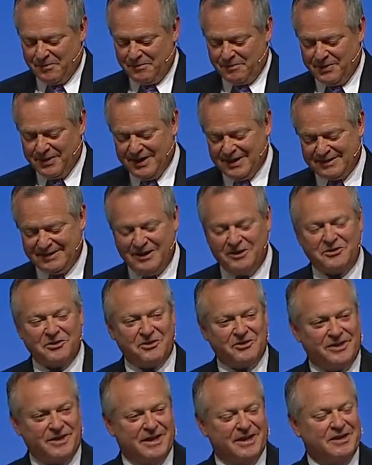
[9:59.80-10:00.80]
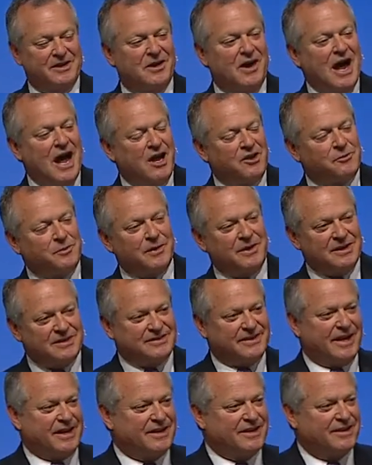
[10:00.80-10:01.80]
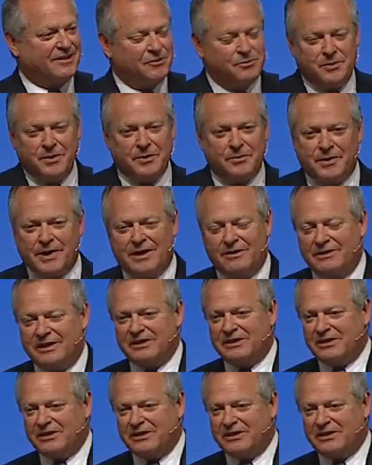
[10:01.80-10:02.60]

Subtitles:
But it's interesting, hospital executives, we rarely